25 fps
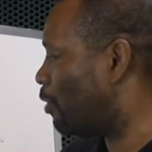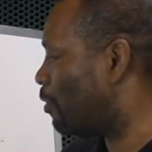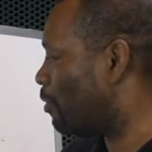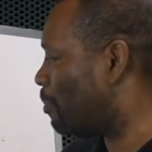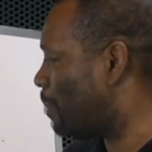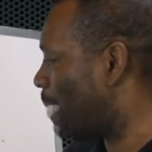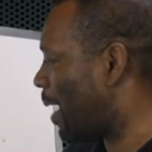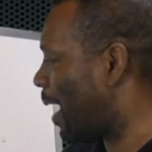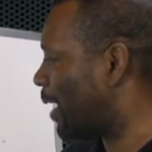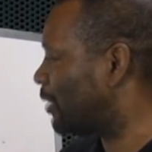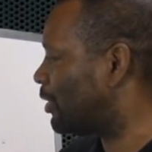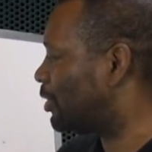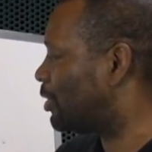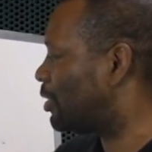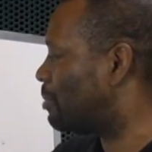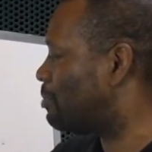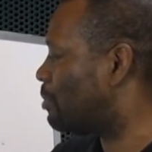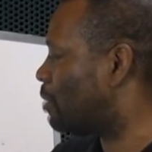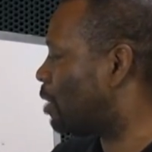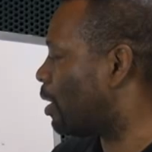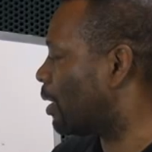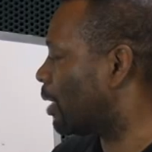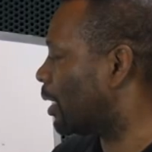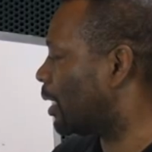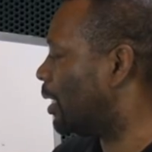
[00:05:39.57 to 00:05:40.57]
matched your
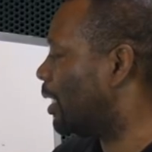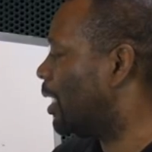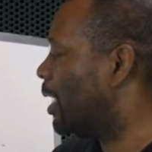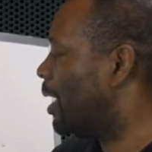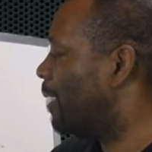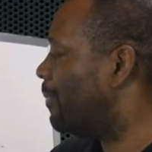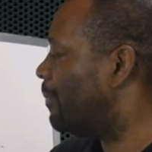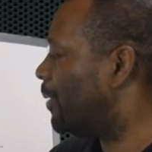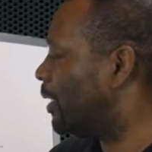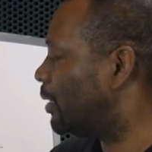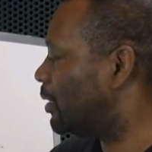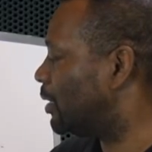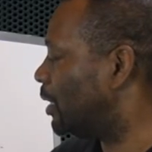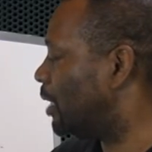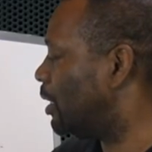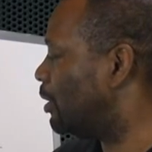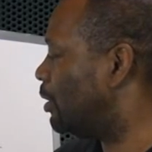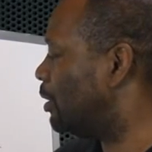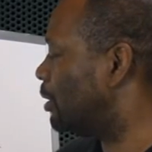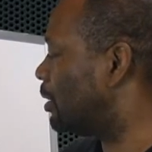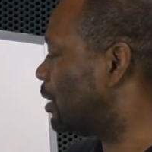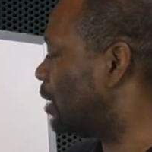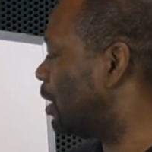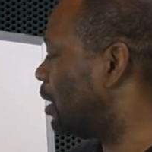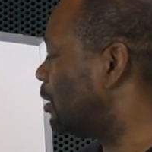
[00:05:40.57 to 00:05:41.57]
market, they've seen
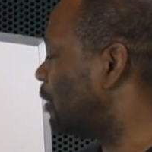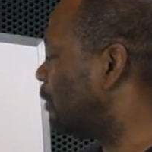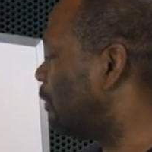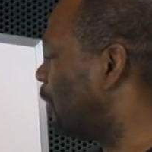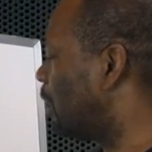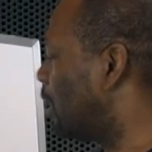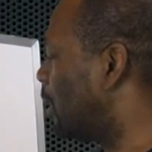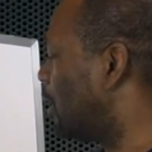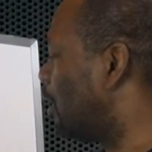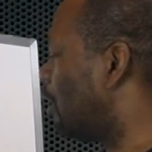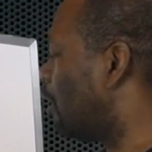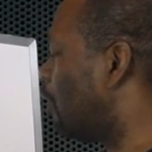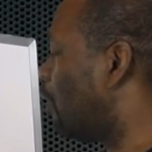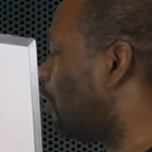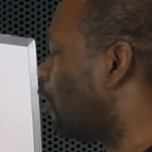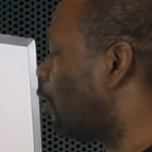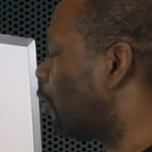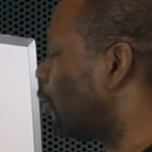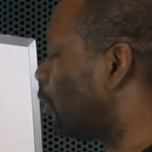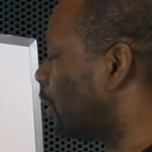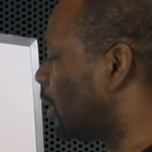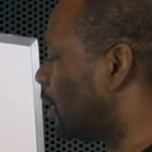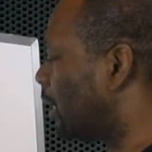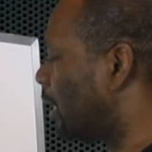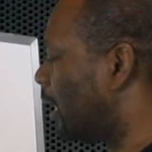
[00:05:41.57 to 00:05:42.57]
your sales video
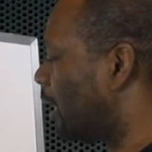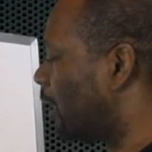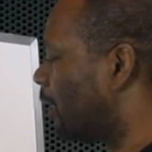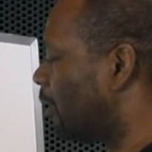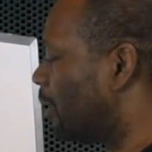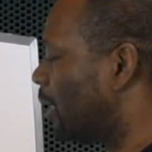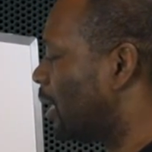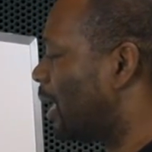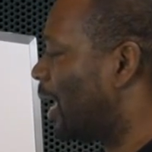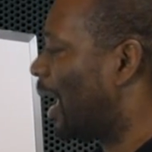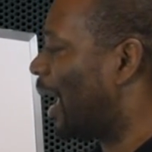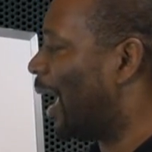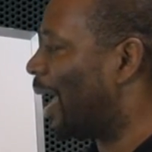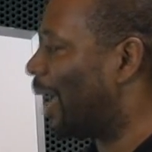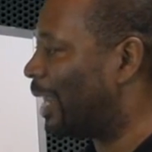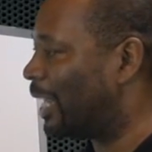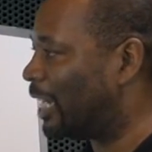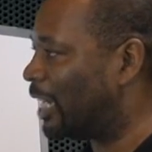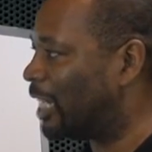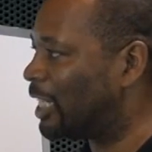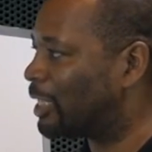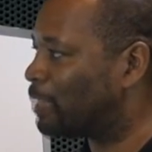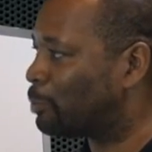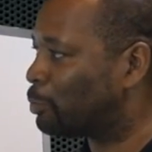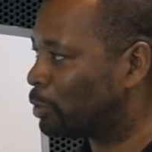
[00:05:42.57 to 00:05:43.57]
or your letter, and
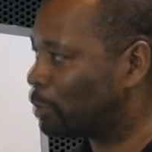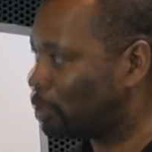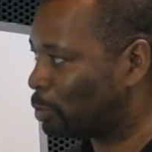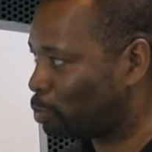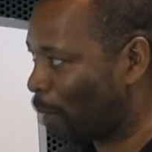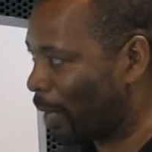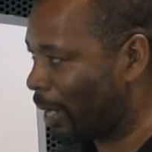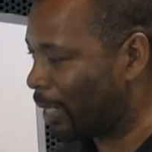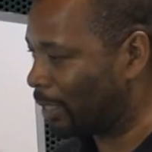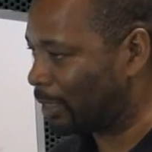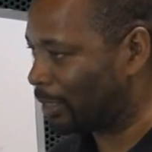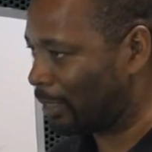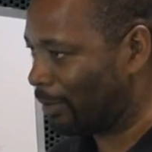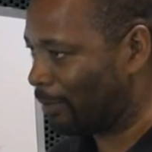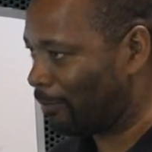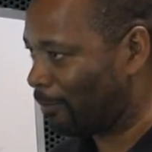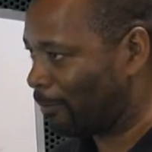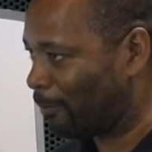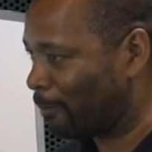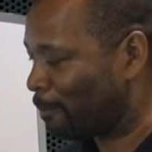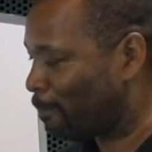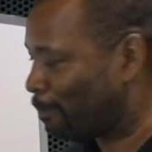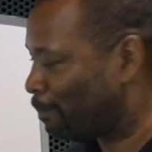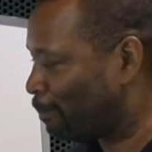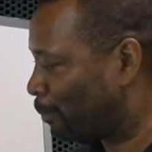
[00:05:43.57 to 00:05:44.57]
it is
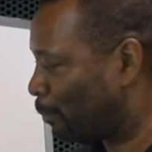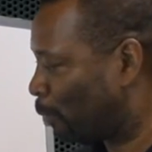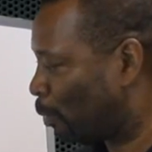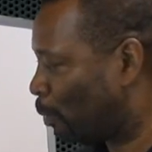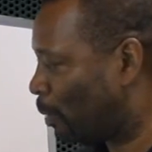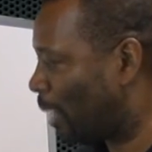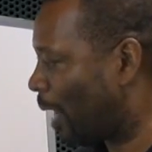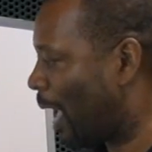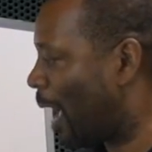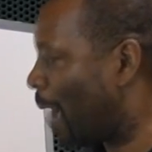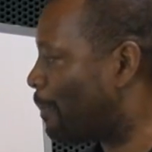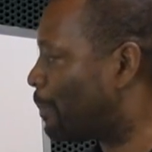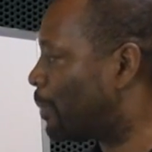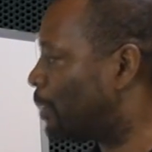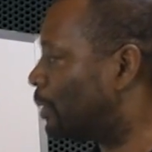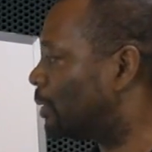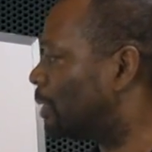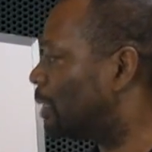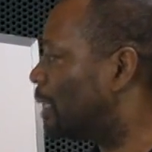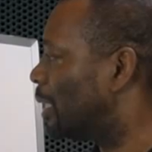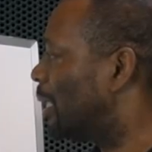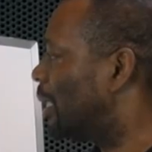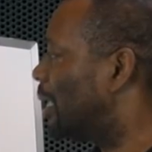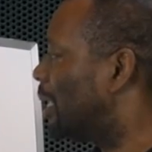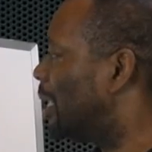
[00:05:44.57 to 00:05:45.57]
persuasive, what
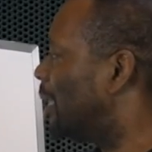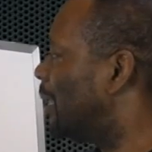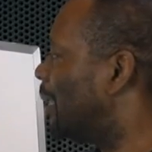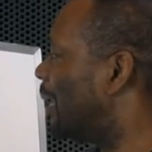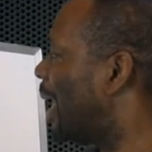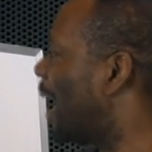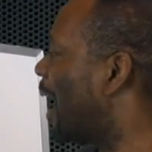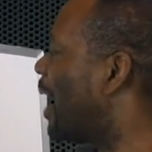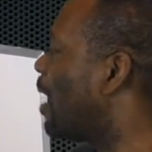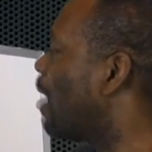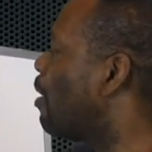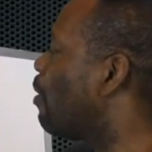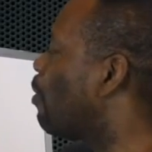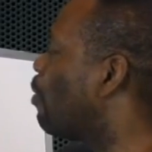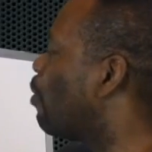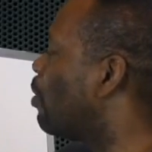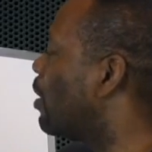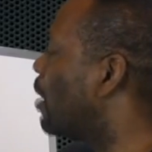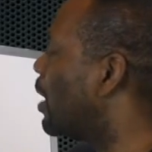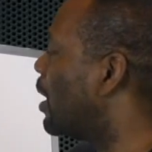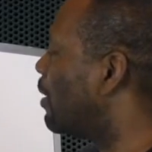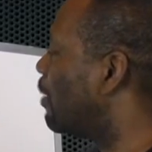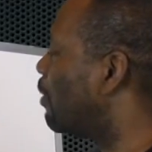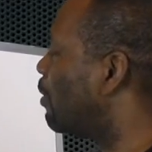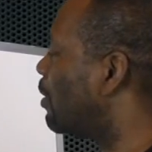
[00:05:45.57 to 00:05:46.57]
happens?
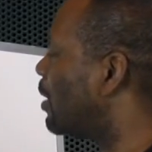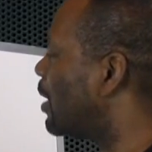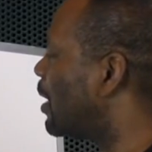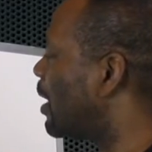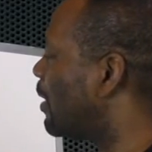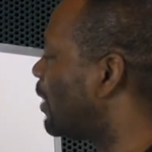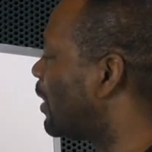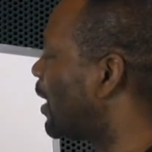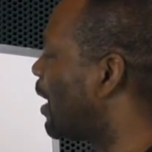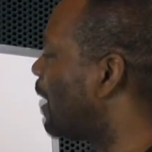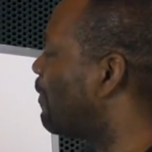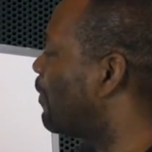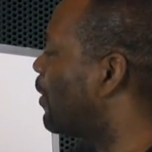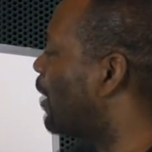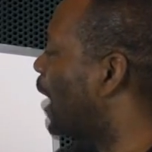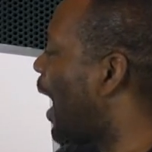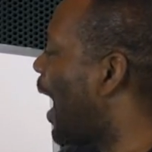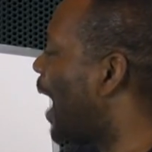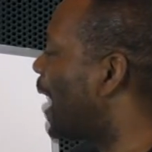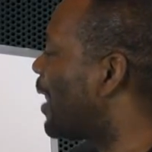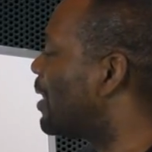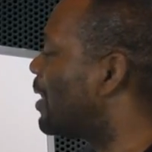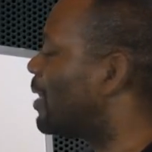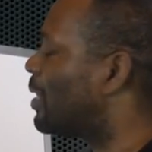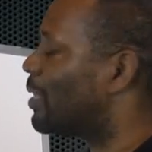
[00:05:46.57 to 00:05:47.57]
Now that they've
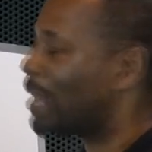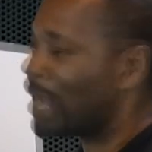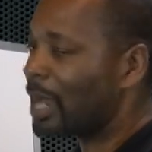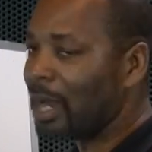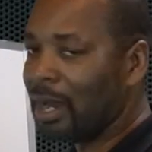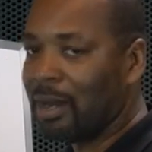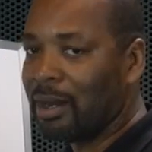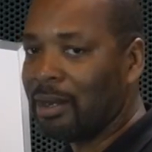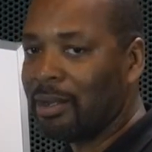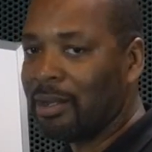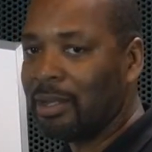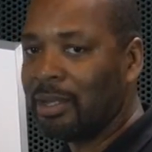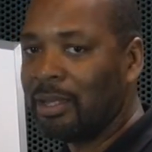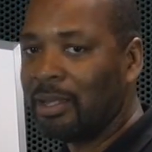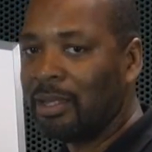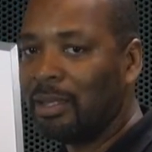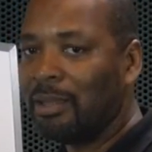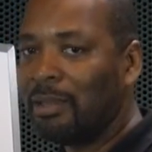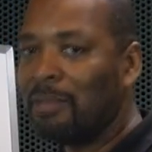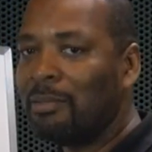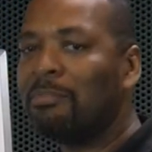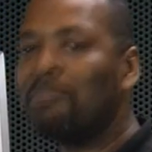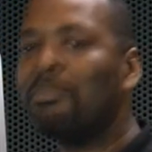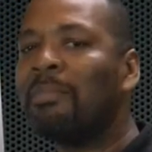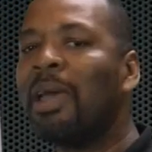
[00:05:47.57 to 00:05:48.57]
gotten there,
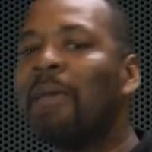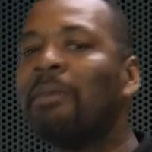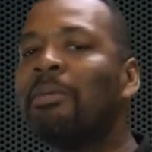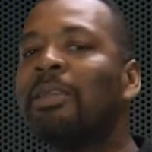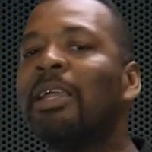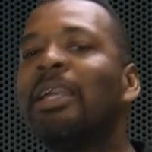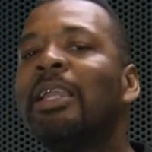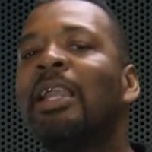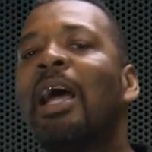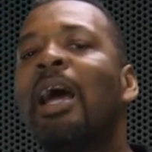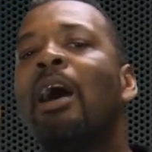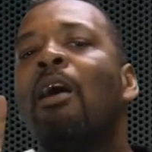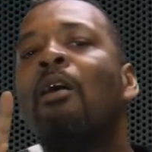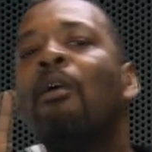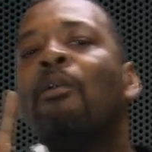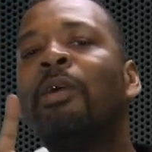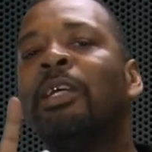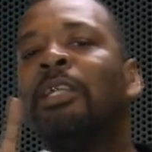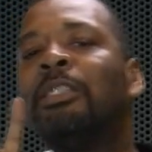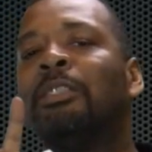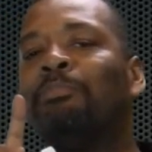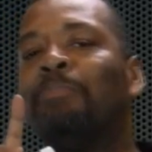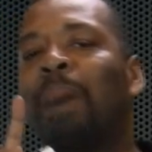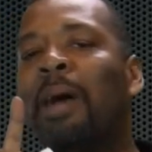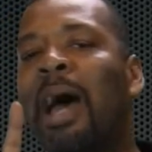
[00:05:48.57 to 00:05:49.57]
maybe they don't
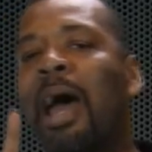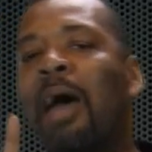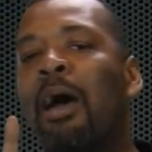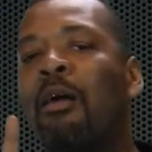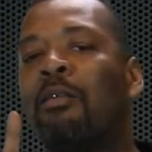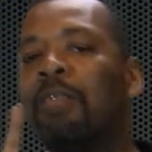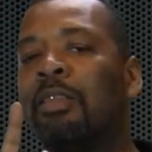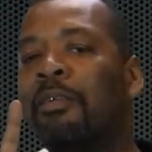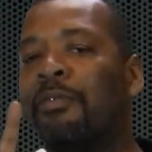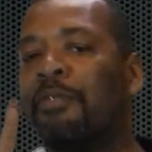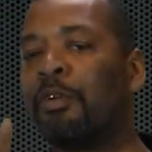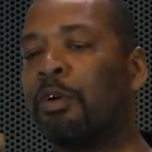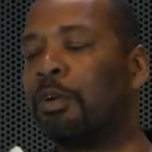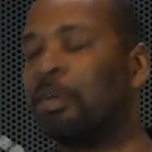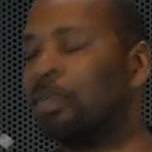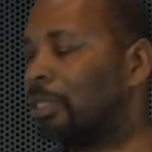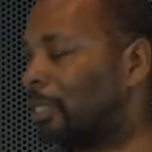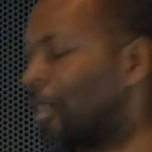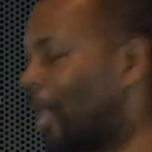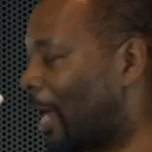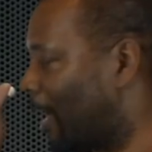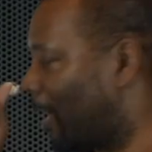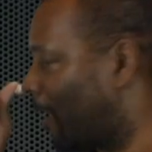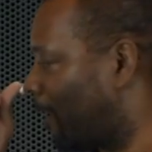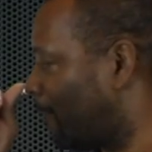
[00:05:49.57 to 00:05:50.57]
always buy on the
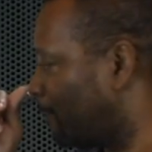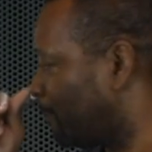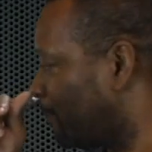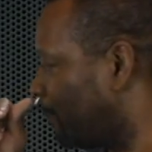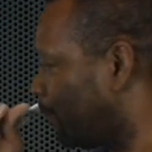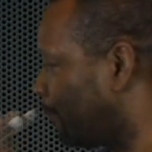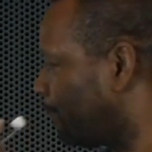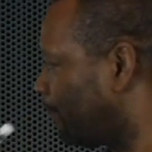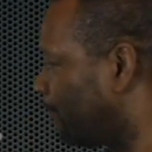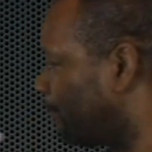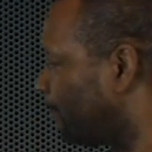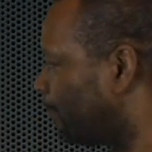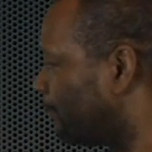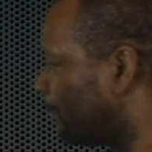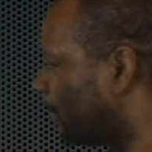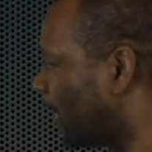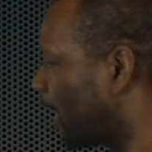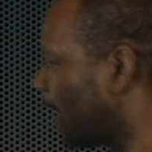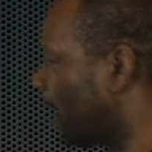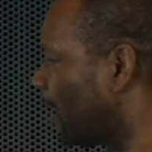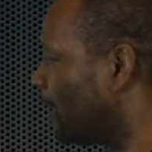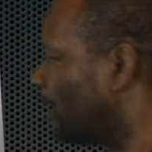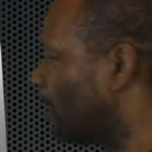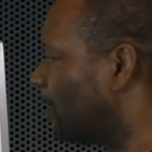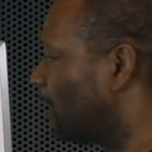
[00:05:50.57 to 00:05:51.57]
first time,
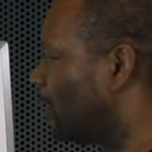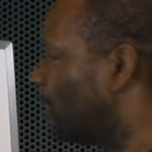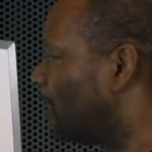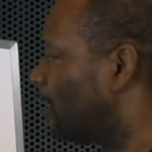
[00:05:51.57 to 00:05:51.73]
okay?